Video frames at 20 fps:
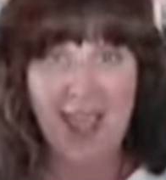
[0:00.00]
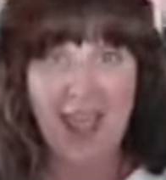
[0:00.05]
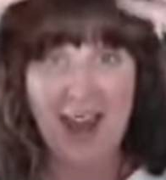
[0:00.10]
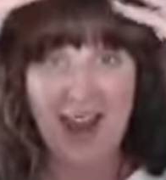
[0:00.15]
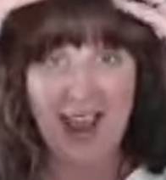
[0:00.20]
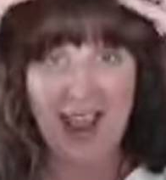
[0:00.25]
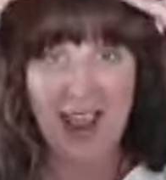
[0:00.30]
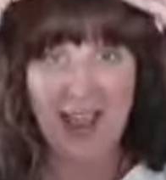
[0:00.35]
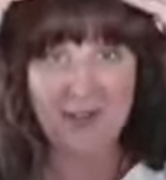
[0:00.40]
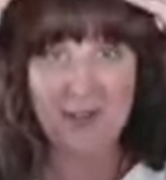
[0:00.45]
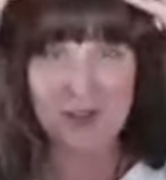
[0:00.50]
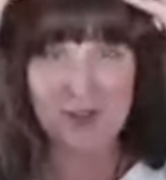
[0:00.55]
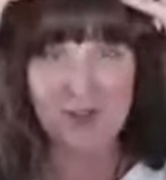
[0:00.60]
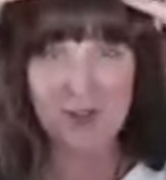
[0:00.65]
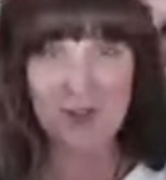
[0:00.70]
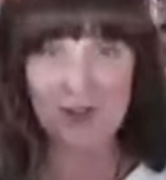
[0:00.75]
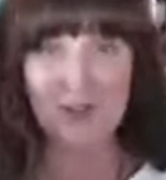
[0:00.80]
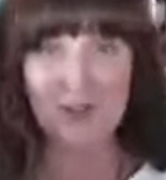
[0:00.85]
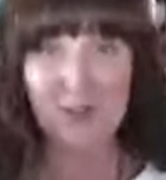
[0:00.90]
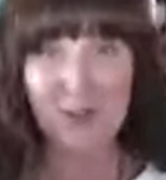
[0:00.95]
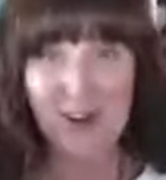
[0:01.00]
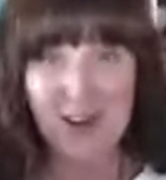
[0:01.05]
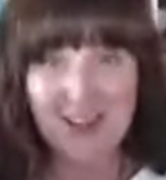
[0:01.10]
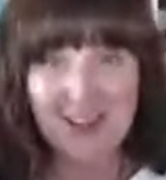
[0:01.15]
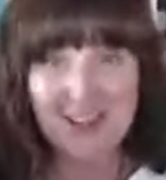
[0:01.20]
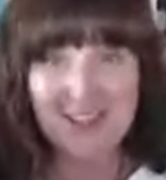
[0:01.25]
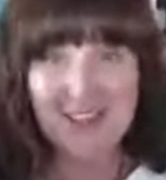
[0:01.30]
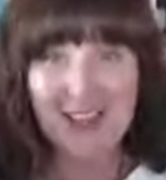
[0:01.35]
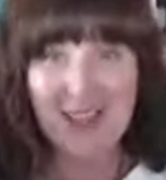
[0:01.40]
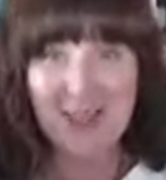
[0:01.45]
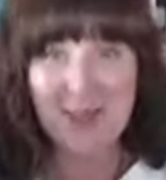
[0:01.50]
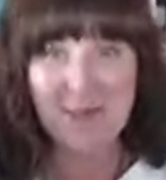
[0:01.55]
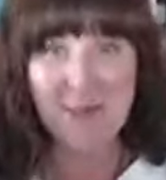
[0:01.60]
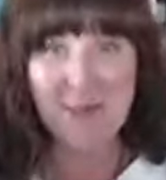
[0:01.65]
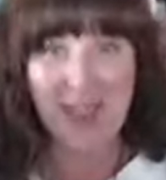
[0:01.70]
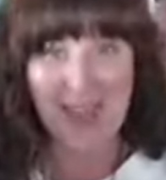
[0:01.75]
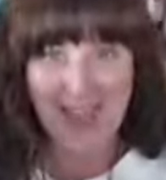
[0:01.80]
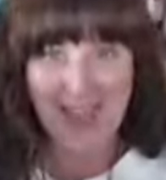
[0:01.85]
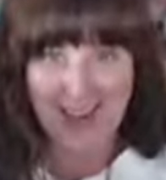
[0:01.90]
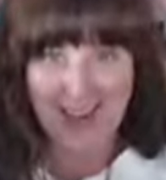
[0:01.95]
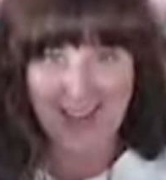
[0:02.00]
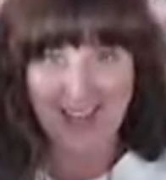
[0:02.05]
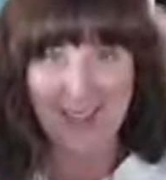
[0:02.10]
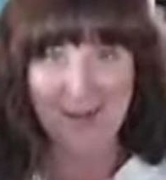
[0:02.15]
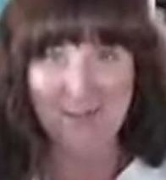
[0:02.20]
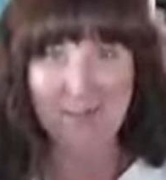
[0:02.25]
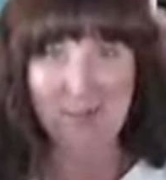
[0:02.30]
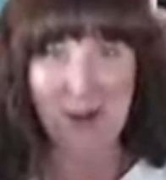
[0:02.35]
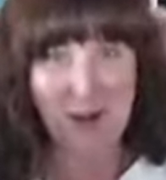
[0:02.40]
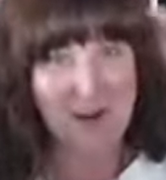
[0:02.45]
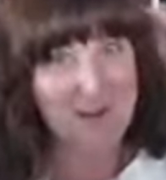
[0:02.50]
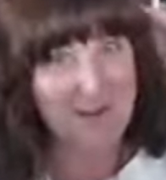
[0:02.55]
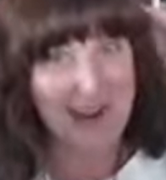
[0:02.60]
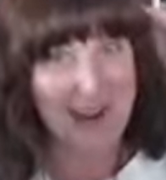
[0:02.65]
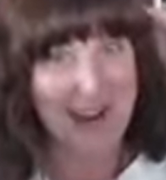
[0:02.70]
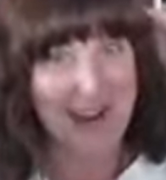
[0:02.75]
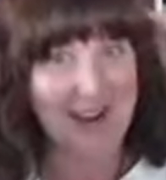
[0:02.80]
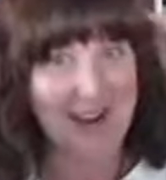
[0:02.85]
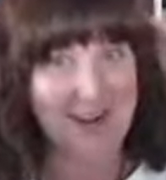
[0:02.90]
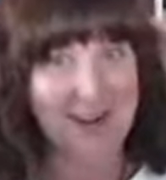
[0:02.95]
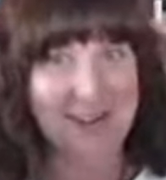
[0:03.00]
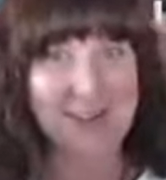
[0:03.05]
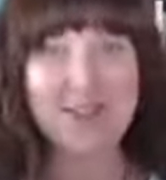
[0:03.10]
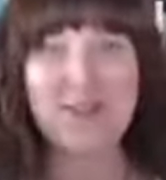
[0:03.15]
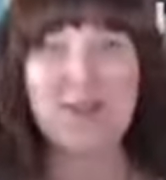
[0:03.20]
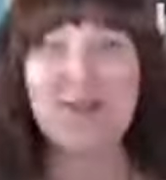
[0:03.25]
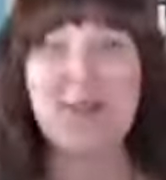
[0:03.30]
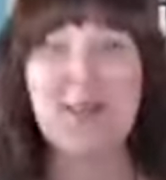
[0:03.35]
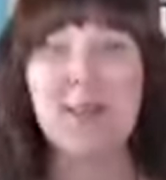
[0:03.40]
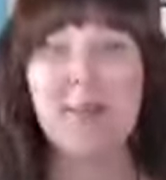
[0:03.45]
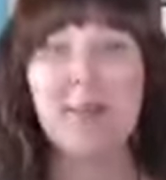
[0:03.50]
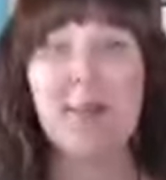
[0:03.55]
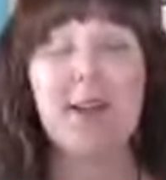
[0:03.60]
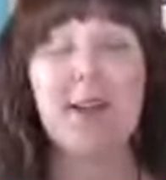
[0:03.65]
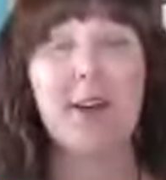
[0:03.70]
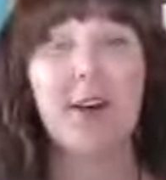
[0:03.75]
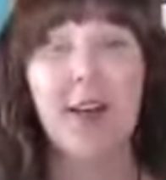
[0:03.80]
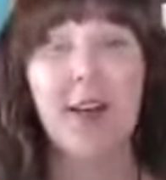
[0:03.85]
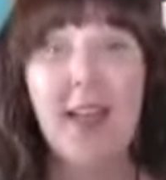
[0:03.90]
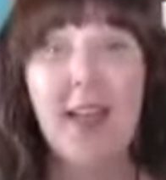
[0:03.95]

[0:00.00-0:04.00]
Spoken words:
and I have to do the front and the back and then part my hair and do in the middle.